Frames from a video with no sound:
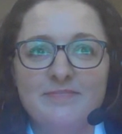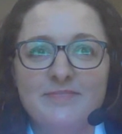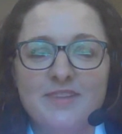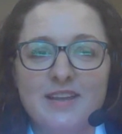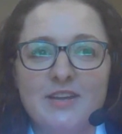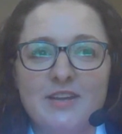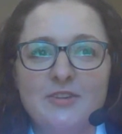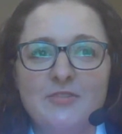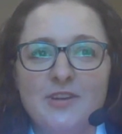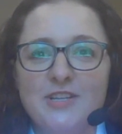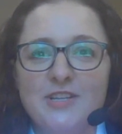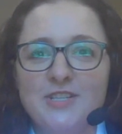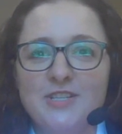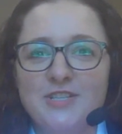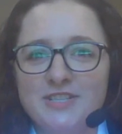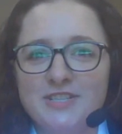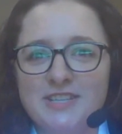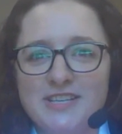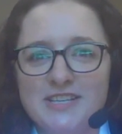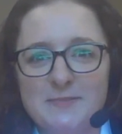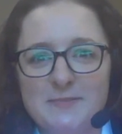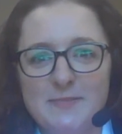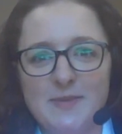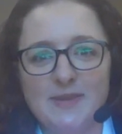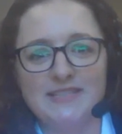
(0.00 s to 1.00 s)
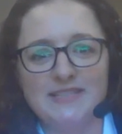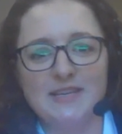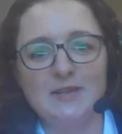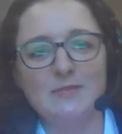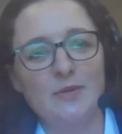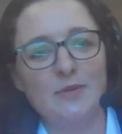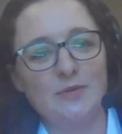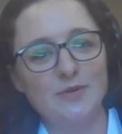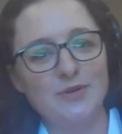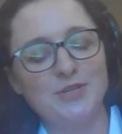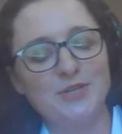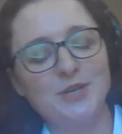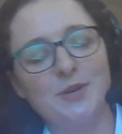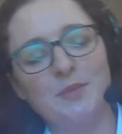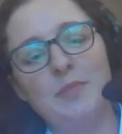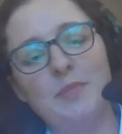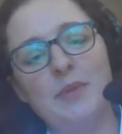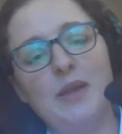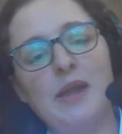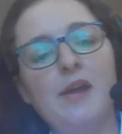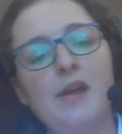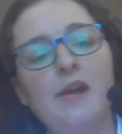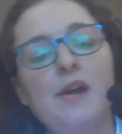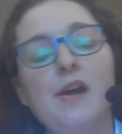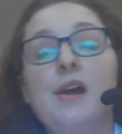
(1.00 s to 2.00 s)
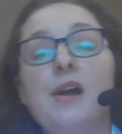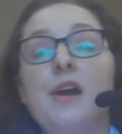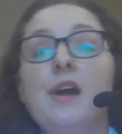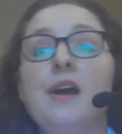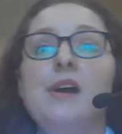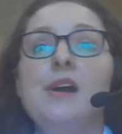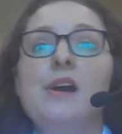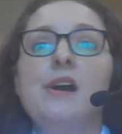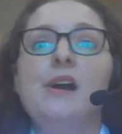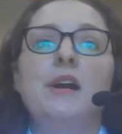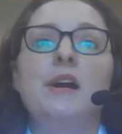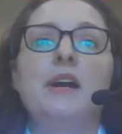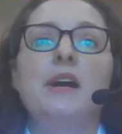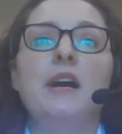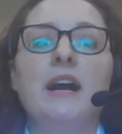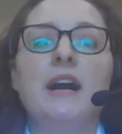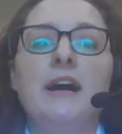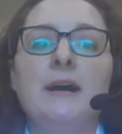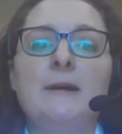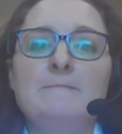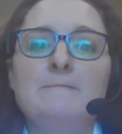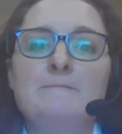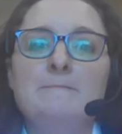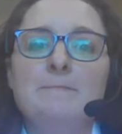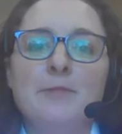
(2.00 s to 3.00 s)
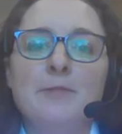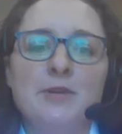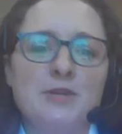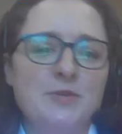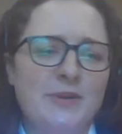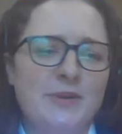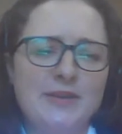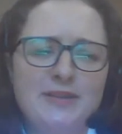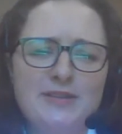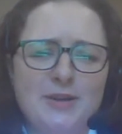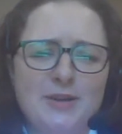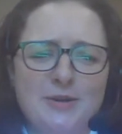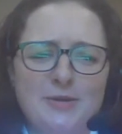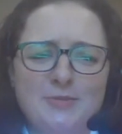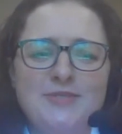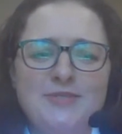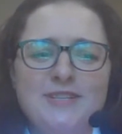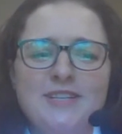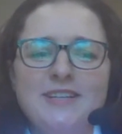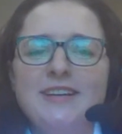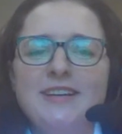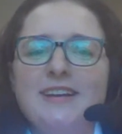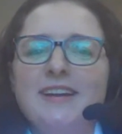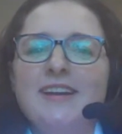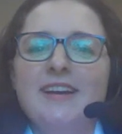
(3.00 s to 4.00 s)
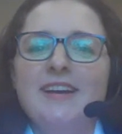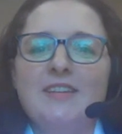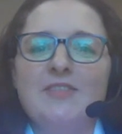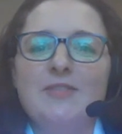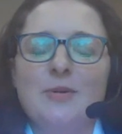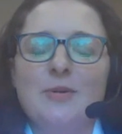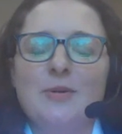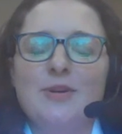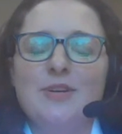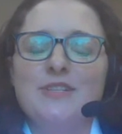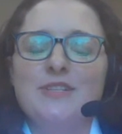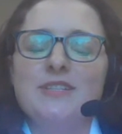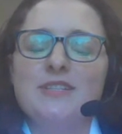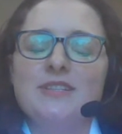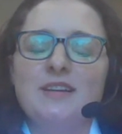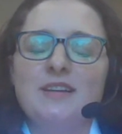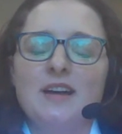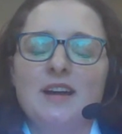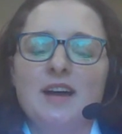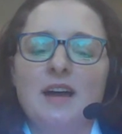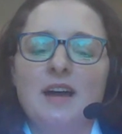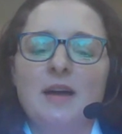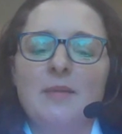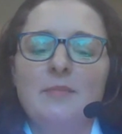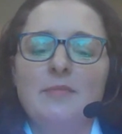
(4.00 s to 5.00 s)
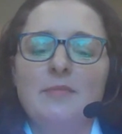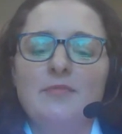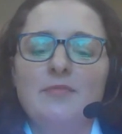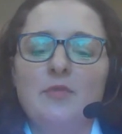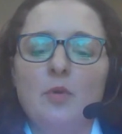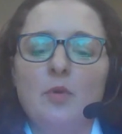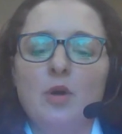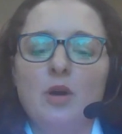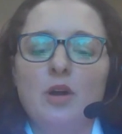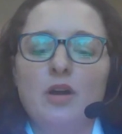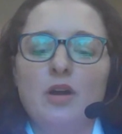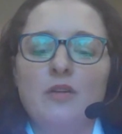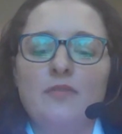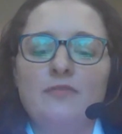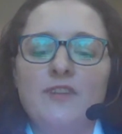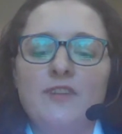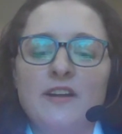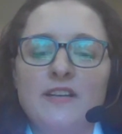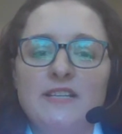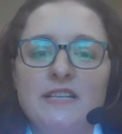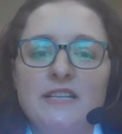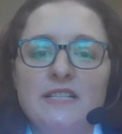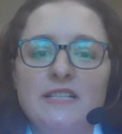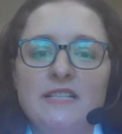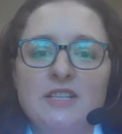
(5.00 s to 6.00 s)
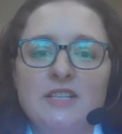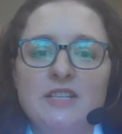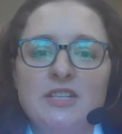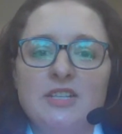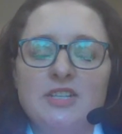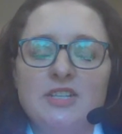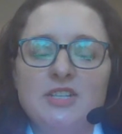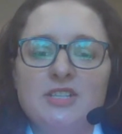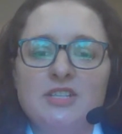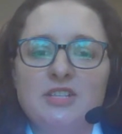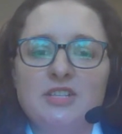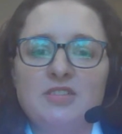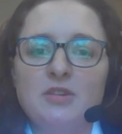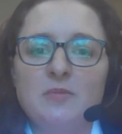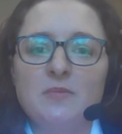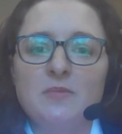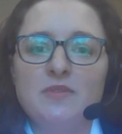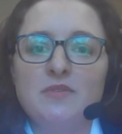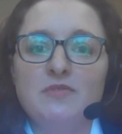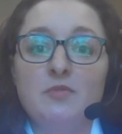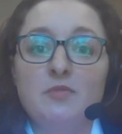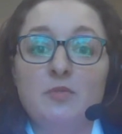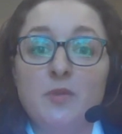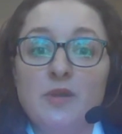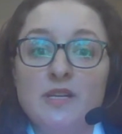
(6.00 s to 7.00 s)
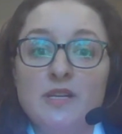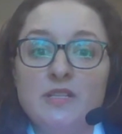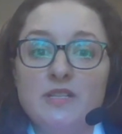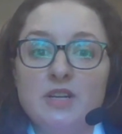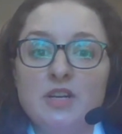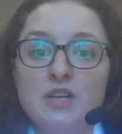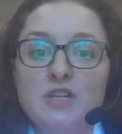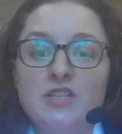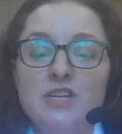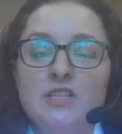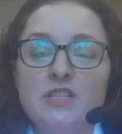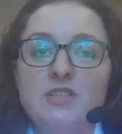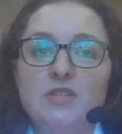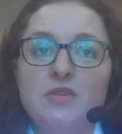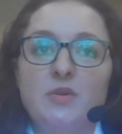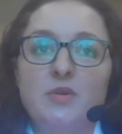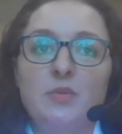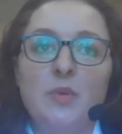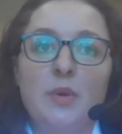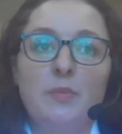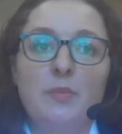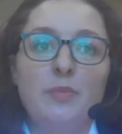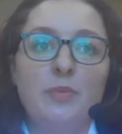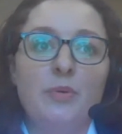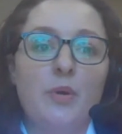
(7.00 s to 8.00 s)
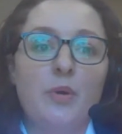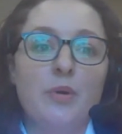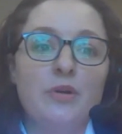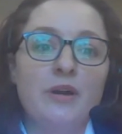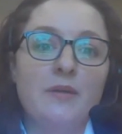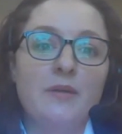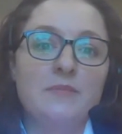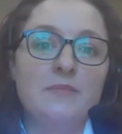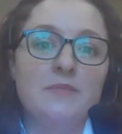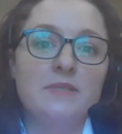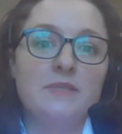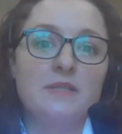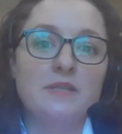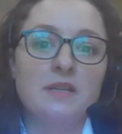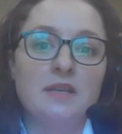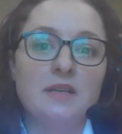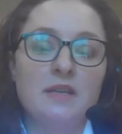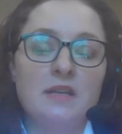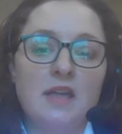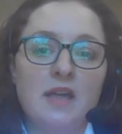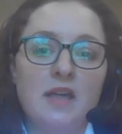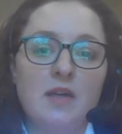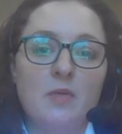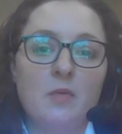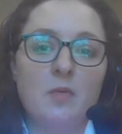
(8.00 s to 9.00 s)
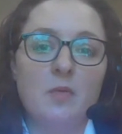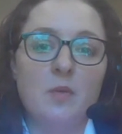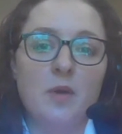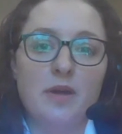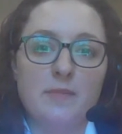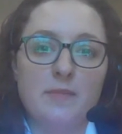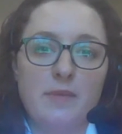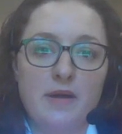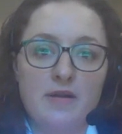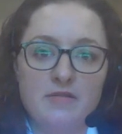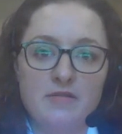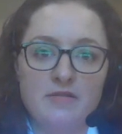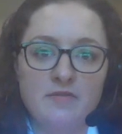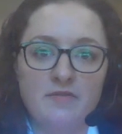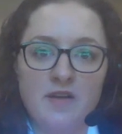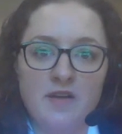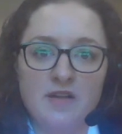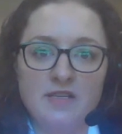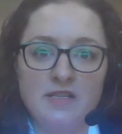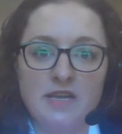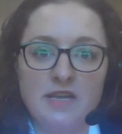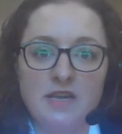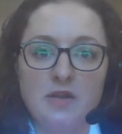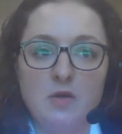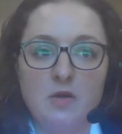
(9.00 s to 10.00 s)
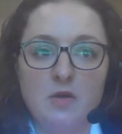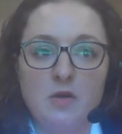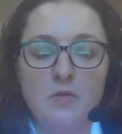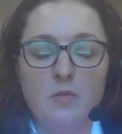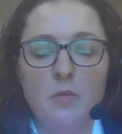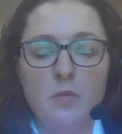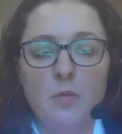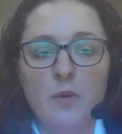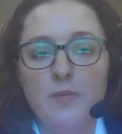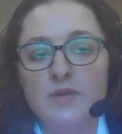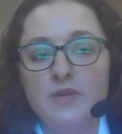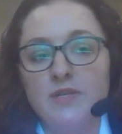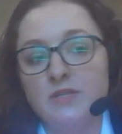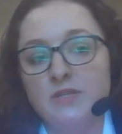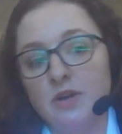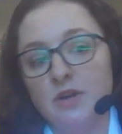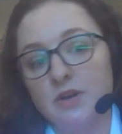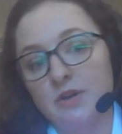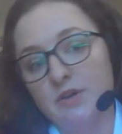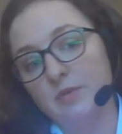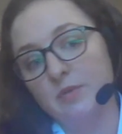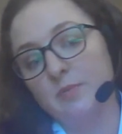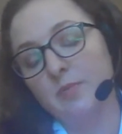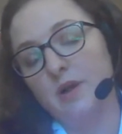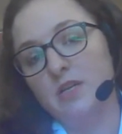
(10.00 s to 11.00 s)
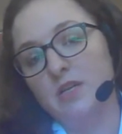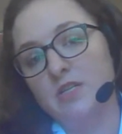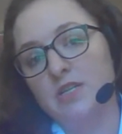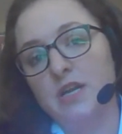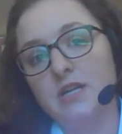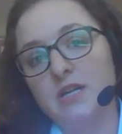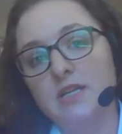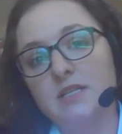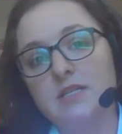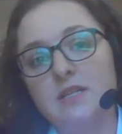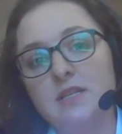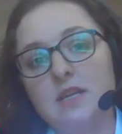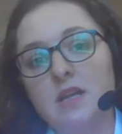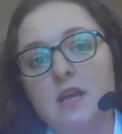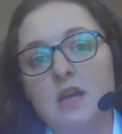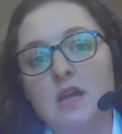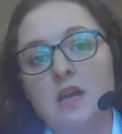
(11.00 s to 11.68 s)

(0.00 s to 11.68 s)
egregiously spending where we shouldn't be, which we don't, of course. For funding decisions in terms of research as to what programs get what amount of funding or when we start new projects,